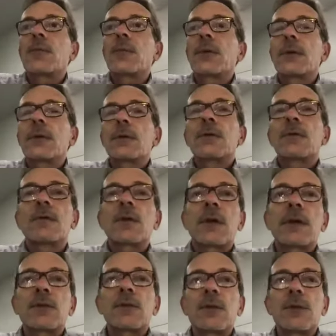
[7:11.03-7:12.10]
the
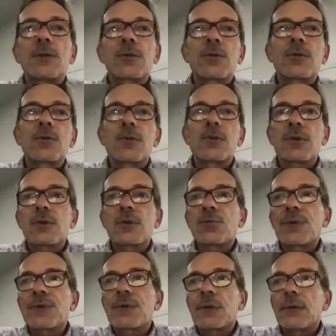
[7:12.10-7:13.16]
science teachers just
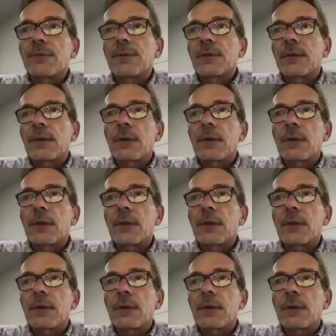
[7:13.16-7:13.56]
received